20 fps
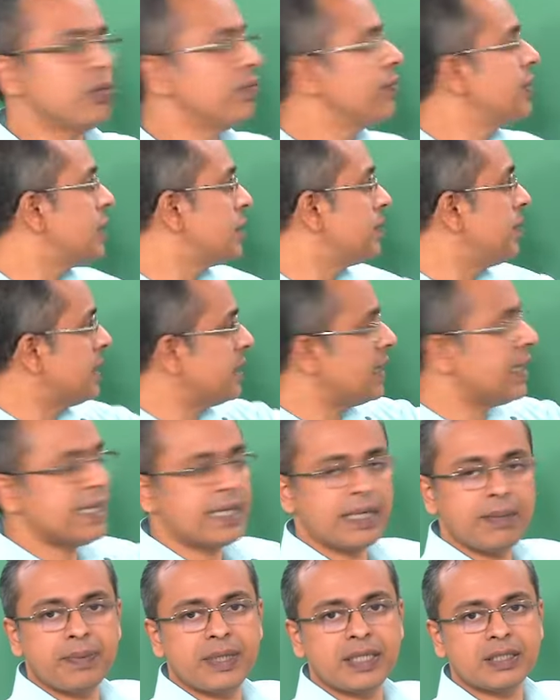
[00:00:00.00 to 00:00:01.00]
which is measuring
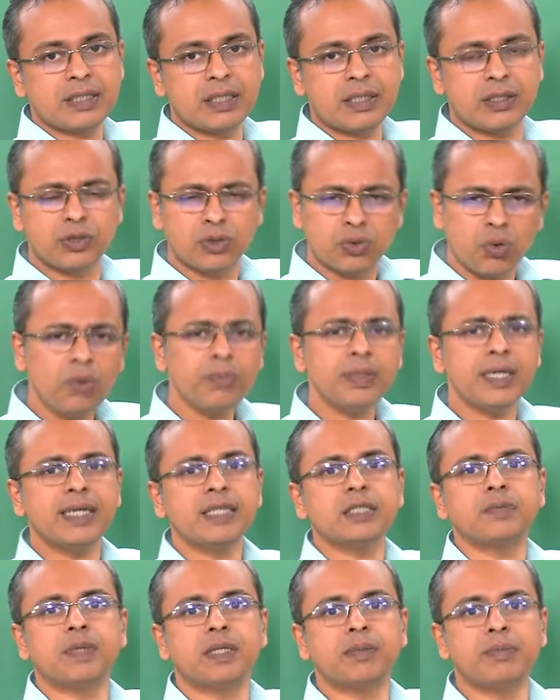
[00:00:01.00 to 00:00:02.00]
temperature. In so many
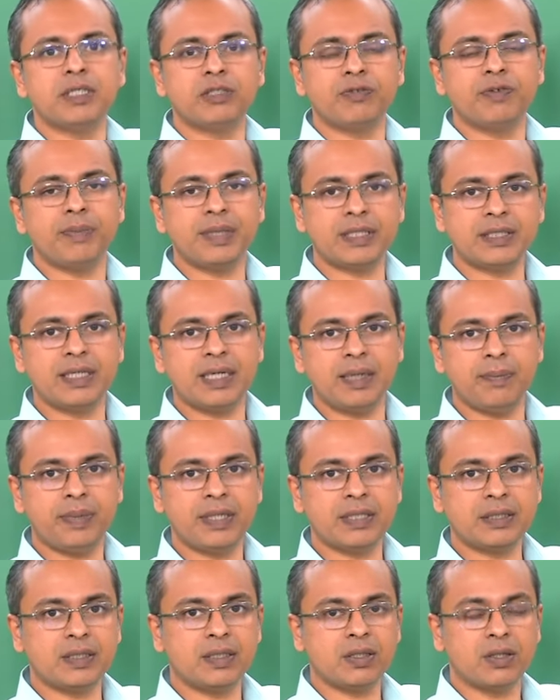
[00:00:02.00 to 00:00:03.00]
experiments we measure
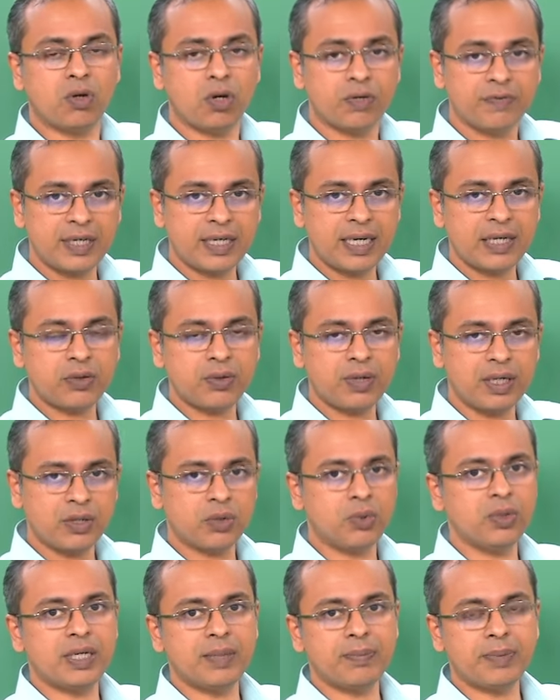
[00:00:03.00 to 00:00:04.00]
temperature, or we try to
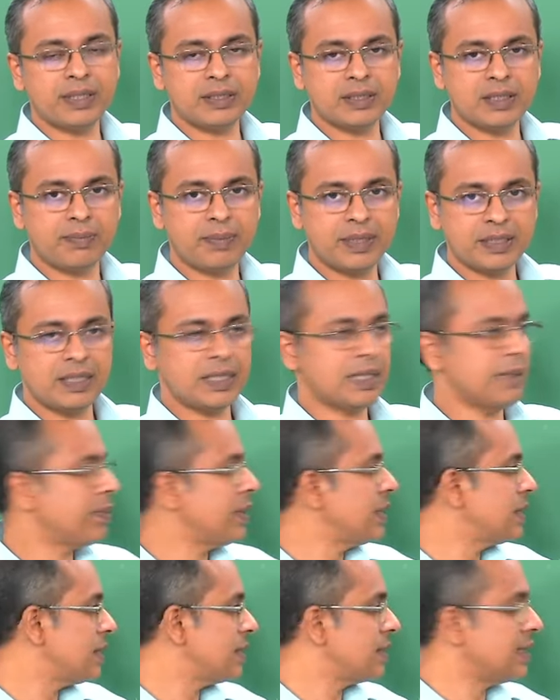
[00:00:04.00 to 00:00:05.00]
control temperature, measure
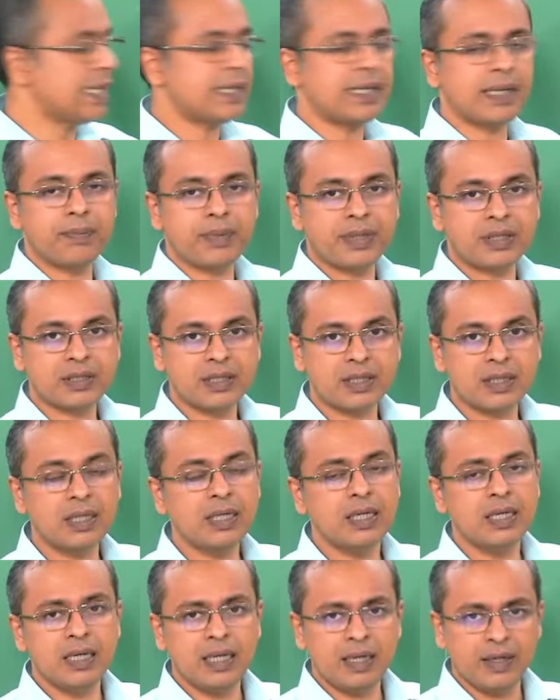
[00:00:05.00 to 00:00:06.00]
temperature, set temperature.
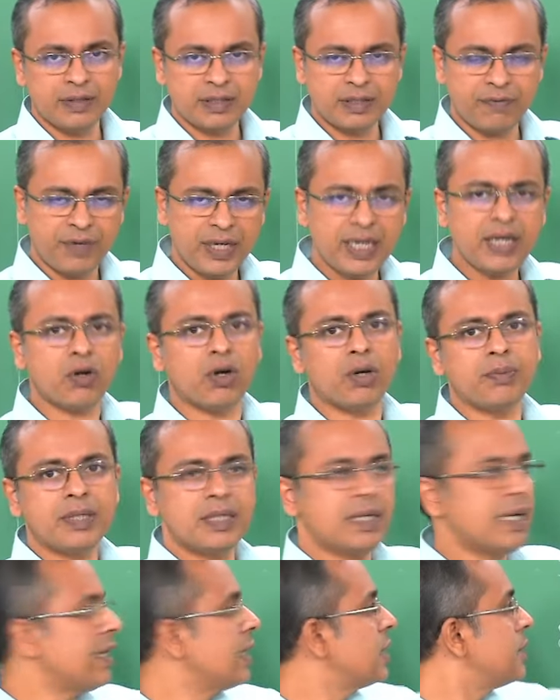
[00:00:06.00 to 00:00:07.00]
It is a very
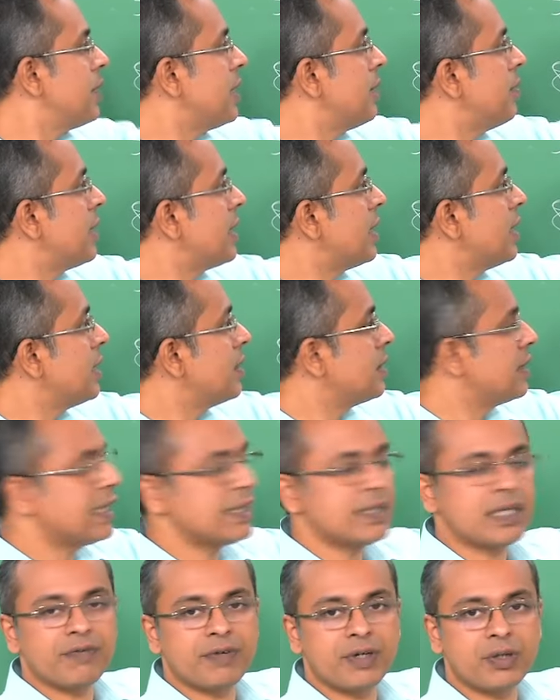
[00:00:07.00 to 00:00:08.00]
common experimental thing
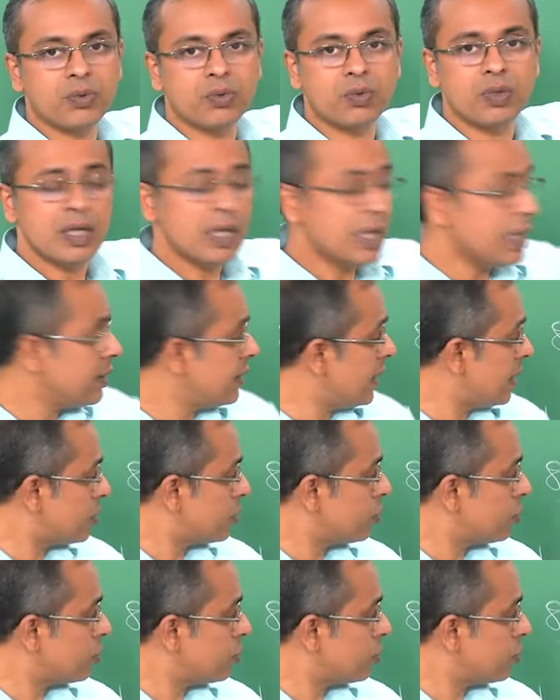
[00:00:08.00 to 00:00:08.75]
that we do. There is